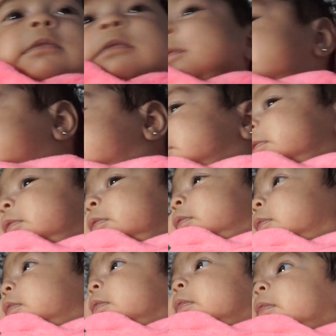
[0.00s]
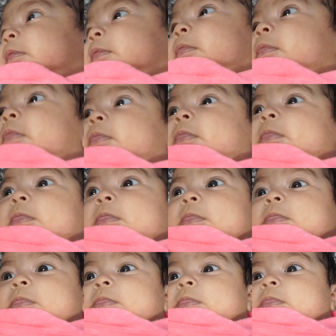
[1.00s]
swim class. Right,
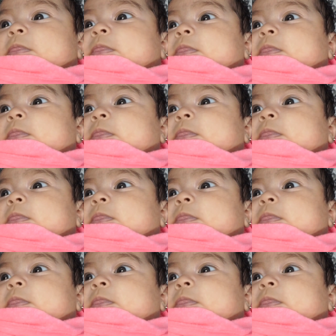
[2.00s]
mama?